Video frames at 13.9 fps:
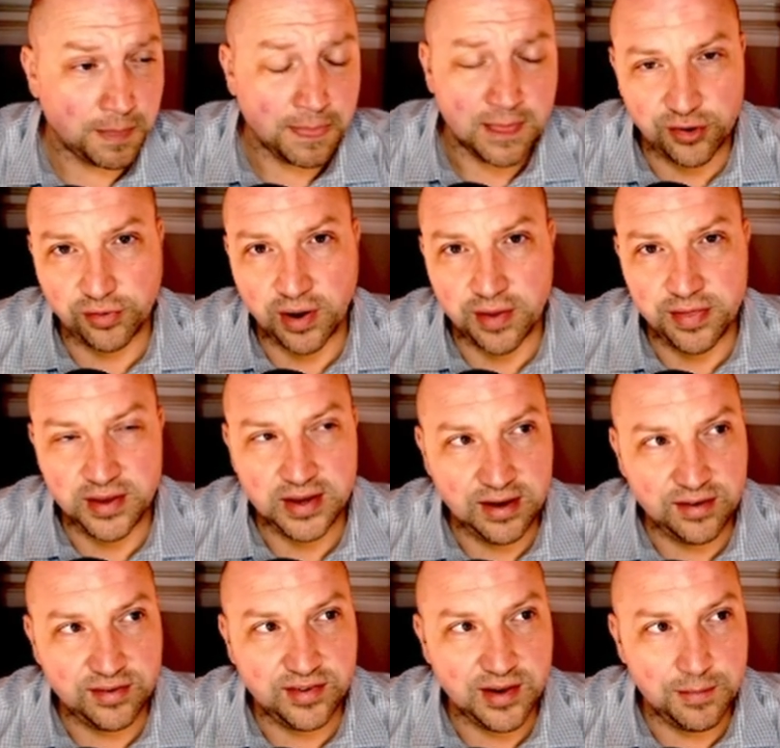Just run the
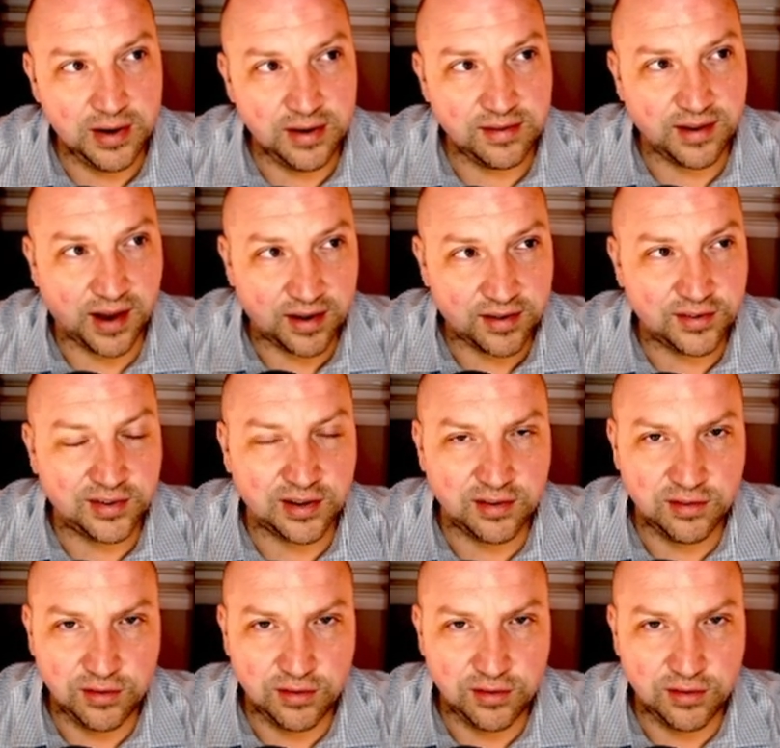ECB text